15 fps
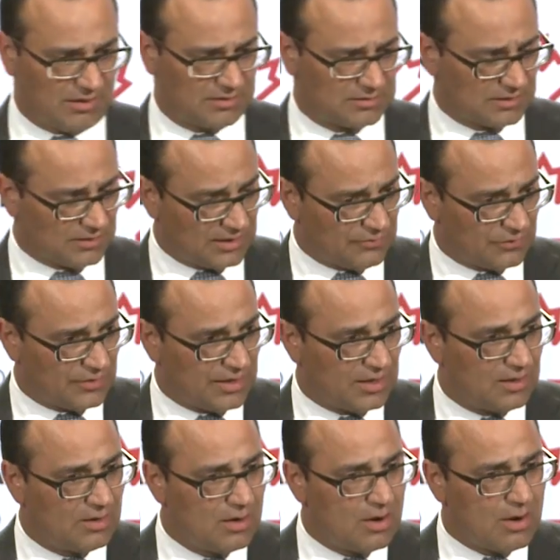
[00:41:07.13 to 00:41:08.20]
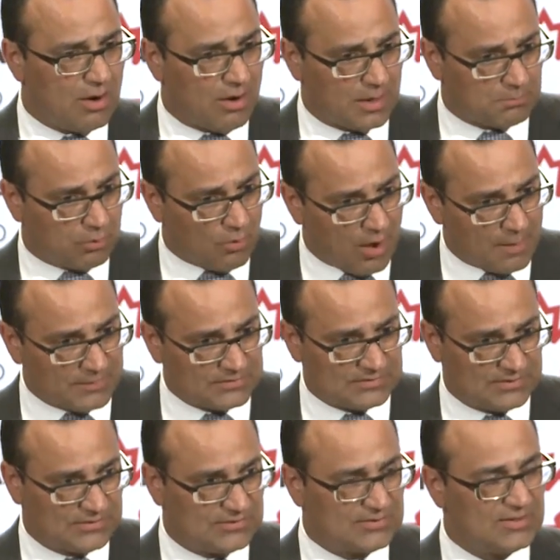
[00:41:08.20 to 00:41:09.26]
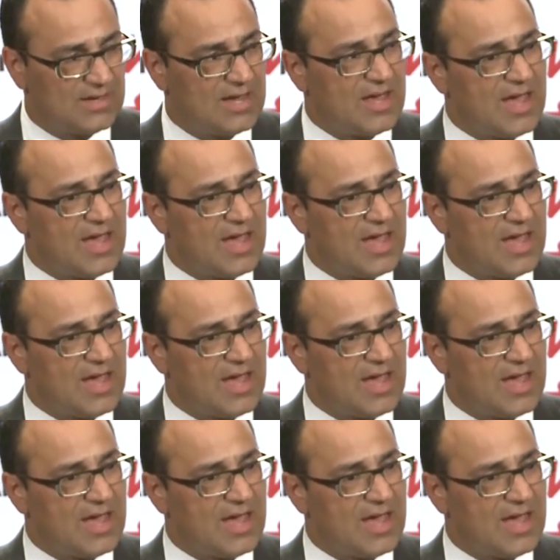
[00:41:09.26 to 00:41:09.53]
on delivering on promises,